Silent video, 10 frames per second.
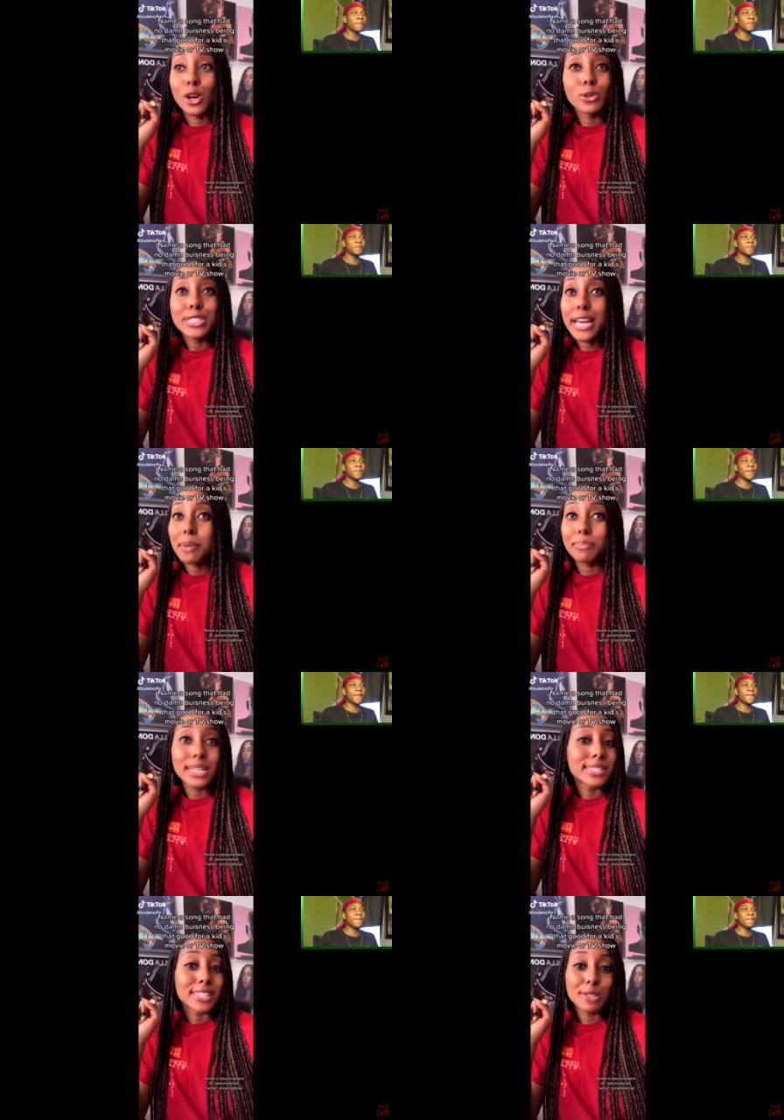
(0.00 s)
No damn
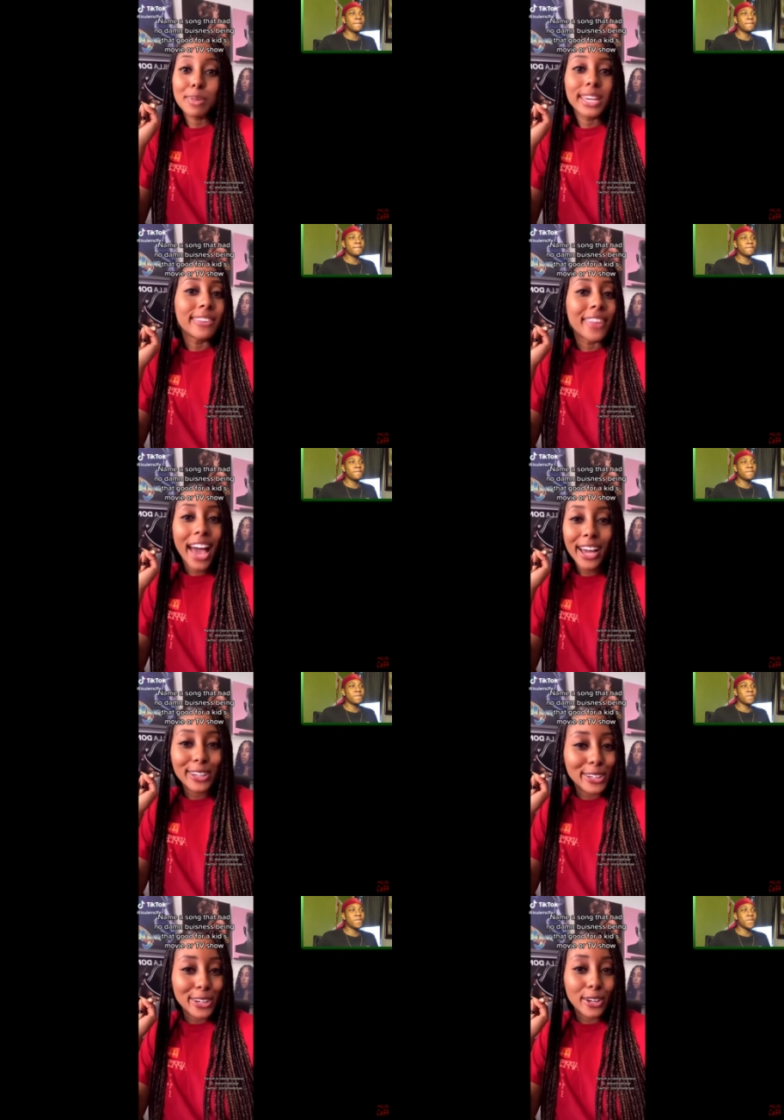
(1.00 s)
business being that
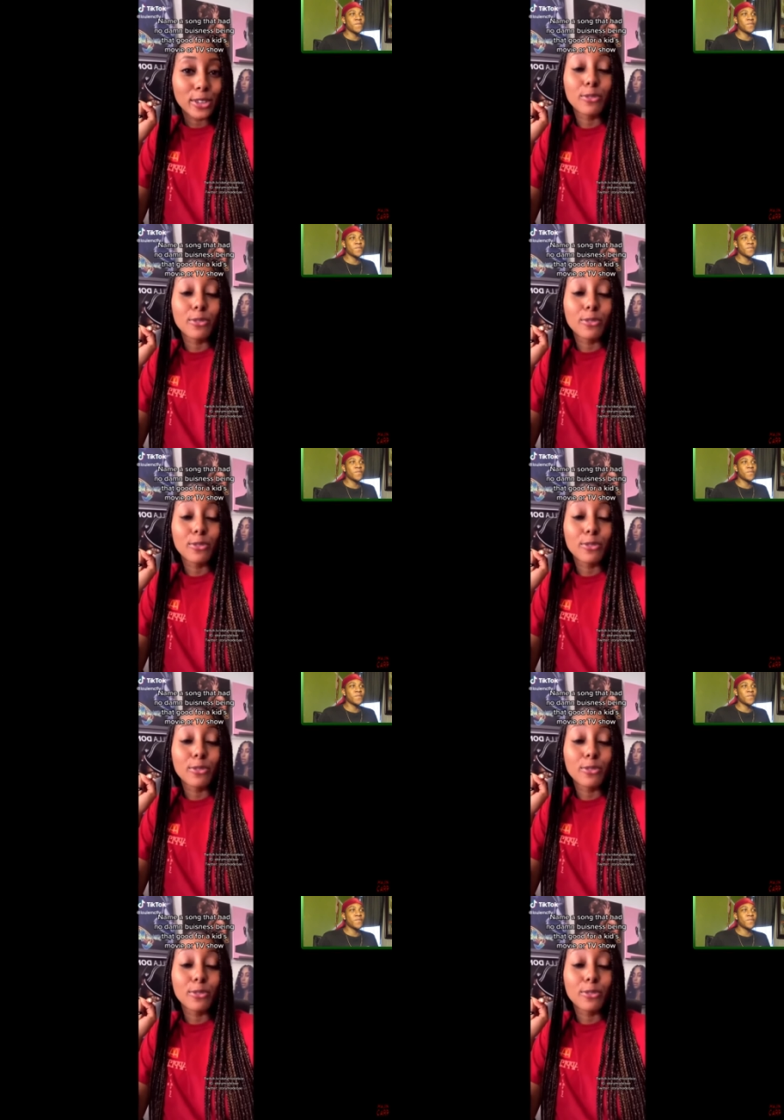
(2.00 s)
good